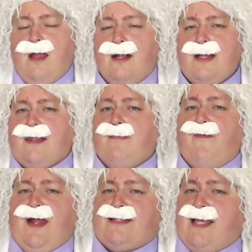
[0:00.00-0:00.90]
Now the
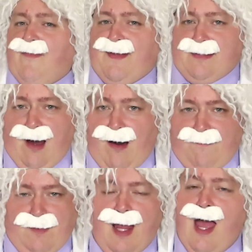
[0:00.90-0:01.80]
movie itself is
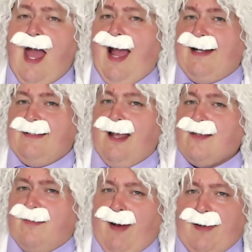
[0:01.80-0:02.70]
awful, and
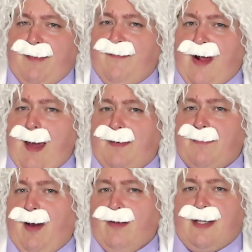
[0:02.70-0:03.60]
does remind me of what happened to
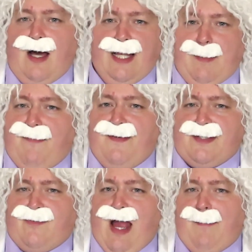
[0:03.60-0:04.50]
my old colleague,
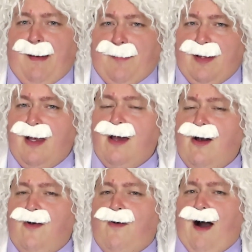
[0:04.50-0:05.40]
Professor Crabapple,
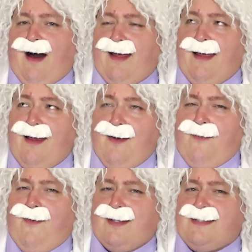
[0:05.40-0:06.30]
who
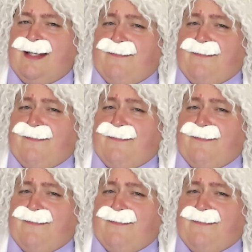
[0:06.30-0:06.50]
wasn't as